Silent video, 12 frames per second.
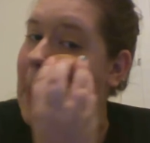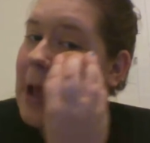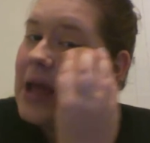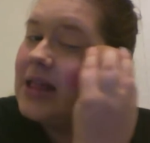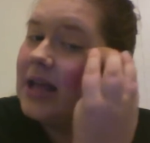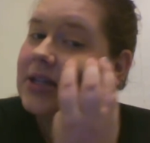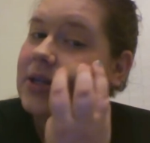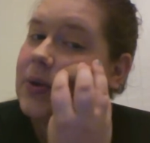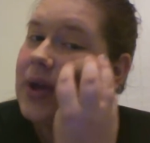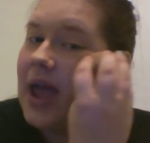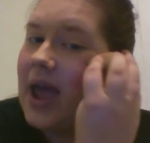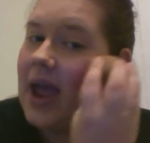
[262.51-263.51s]
That's
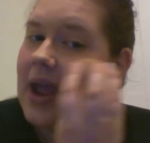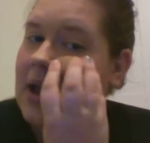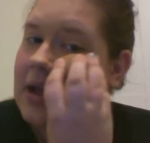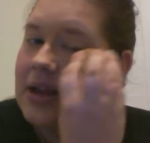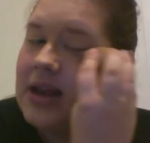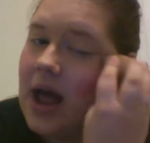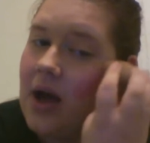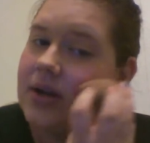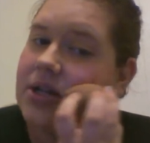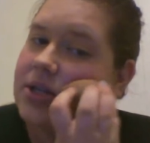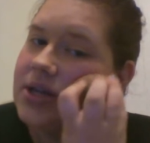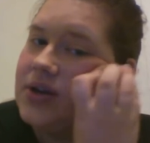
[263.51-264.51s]
okay. Now,
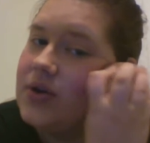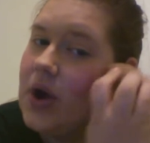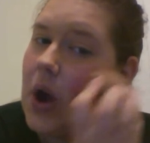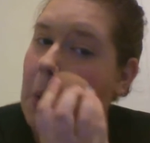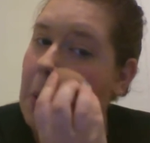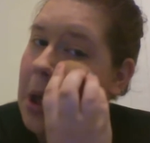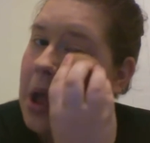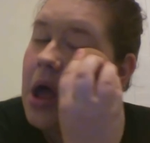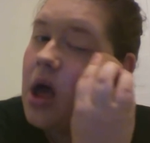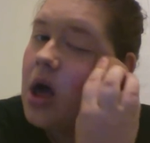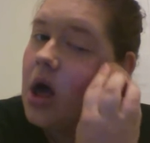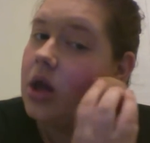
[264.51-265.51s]
just so you know,
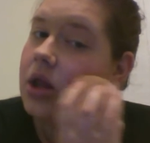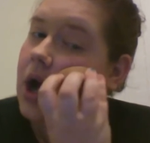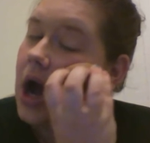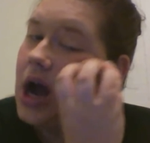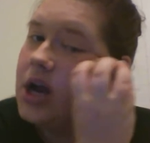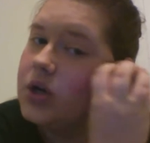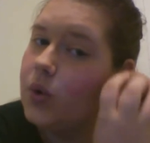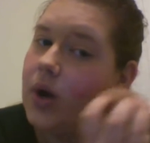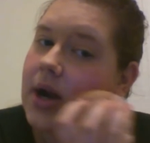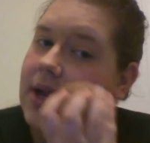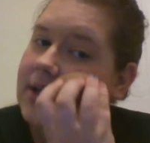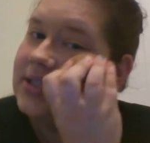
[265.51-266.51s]
the
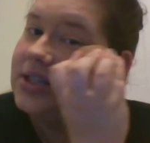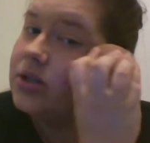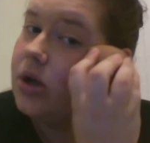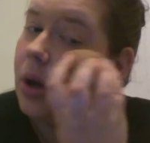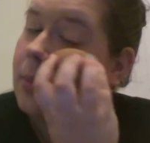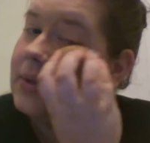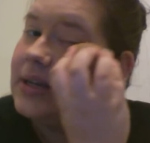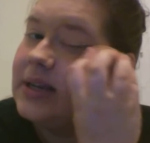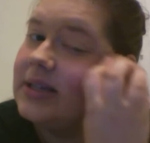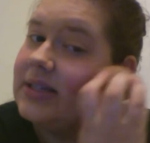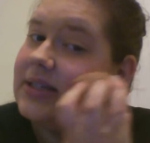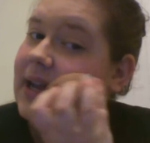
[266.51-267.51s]
contouring is Sculpt in a
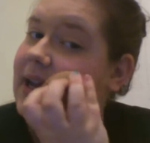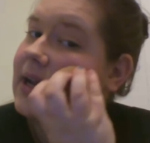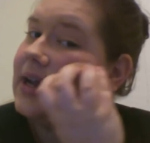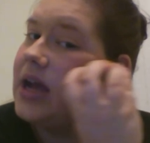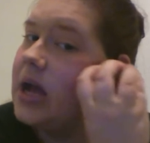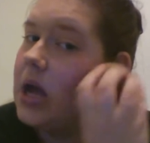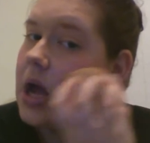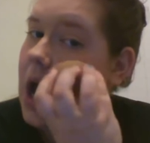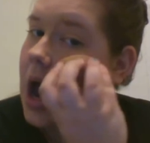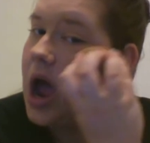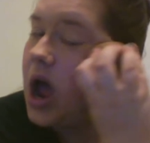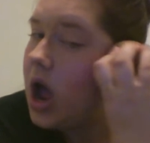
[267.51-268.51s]
stick.
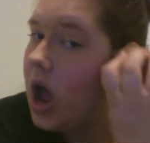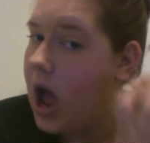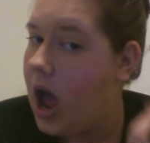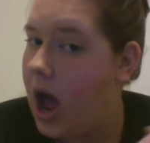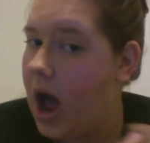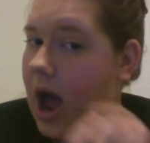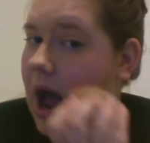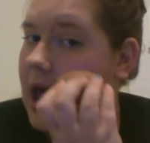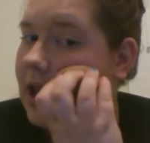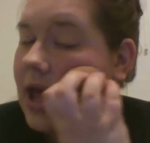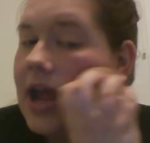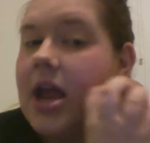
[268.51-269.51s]

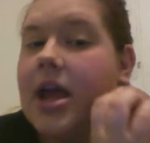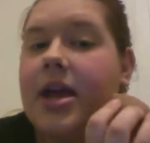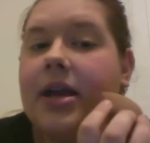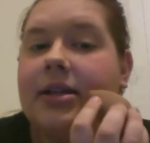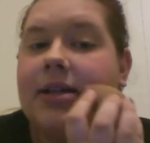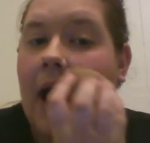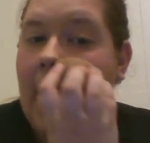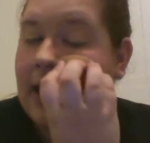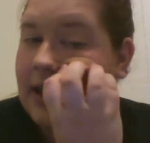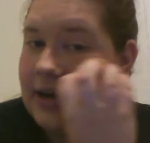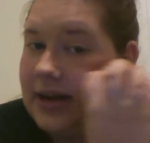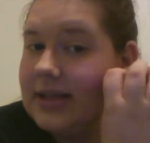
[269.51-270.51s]
Highlight is
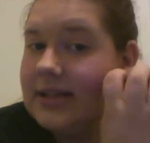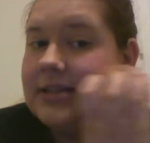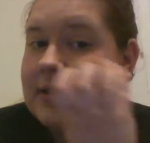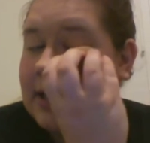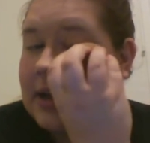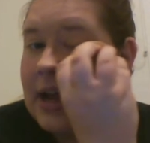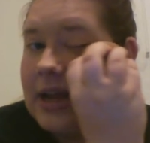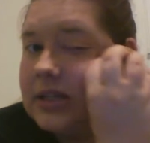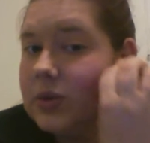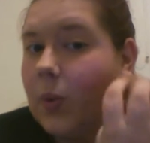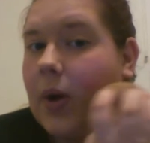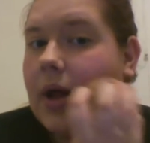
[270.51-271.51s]
highlight in a stick, as
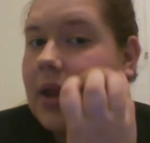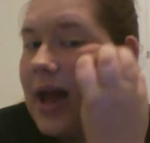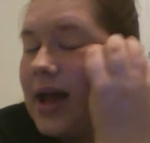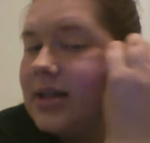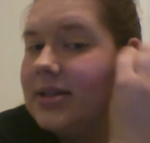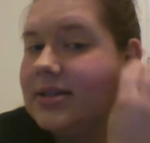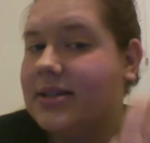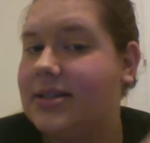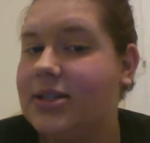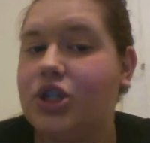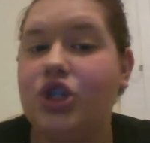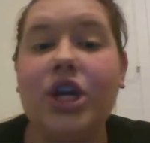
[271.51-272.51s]
well as this
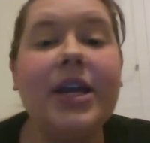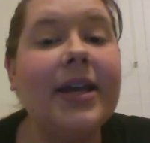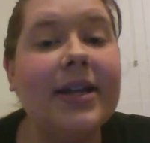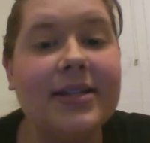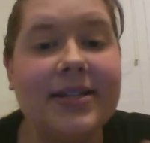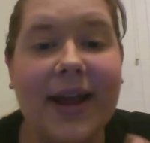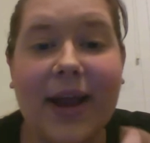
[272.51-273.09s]
is cheek in a stick.